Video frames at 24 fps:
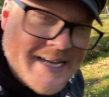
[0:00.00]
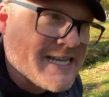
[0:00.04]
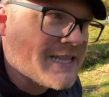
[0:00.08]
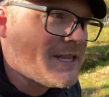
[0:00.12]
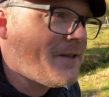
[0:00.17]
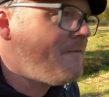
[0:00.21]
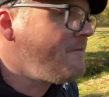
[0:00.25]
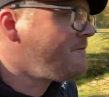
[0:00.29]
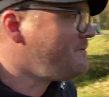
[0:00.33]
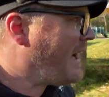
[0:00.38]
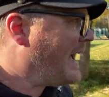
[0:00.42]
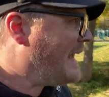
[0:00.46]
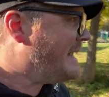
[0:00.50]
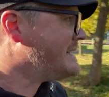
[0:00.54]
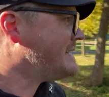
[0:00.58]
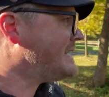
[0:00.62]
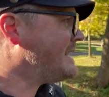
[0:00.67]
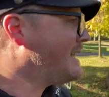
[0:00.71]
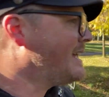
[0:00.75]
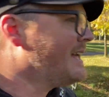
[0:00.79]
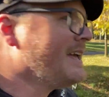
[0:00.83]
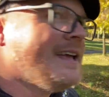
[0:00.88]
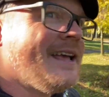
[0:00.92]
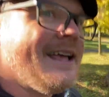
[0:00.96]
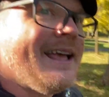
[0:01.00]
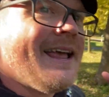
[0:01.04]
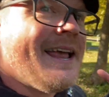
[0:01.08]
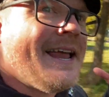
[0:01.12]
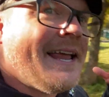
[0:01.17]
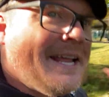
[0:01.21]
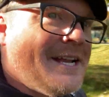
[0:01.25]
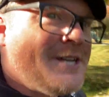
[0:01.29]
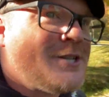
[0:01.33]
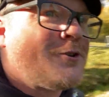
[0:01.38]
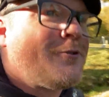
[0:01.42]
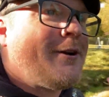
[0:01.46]
I love finding
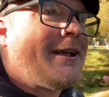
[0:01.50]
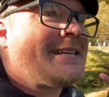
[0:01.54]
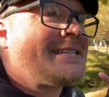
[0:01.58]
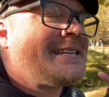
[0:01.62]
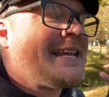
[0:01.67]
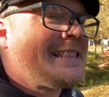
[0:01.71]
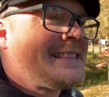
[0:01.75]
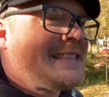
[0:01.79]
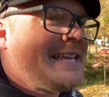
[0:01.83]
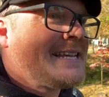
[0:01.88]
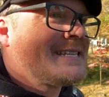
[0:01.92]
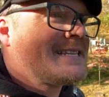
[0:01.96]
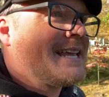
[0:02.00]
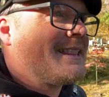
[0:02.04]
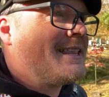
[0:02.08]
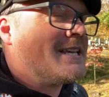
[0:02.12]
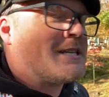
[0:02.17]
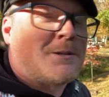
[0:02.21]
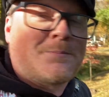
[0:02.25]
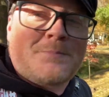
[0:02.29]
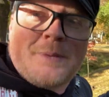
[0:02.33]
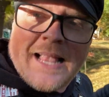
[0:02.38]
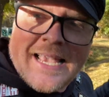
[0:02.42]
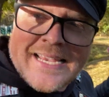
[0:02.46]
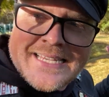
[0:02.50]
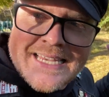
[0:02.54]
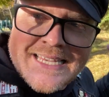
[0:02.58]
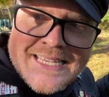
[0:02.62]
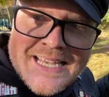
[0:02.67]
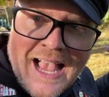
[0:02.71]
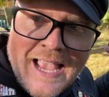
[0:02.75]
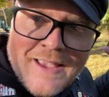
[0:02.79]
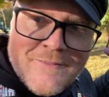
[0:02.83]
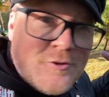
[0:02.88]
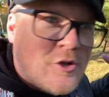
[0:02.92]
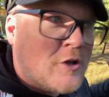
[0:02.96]
interesting things like this. Places
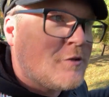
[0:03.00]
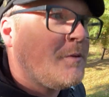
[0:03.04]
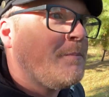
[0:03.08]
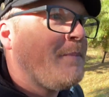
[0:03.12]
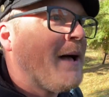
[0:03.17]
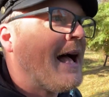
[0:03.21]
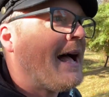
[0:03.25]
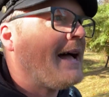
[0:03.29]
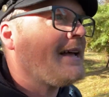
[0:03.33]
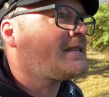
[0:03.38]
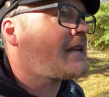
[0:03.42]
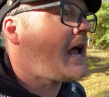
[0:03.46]
I've driven past.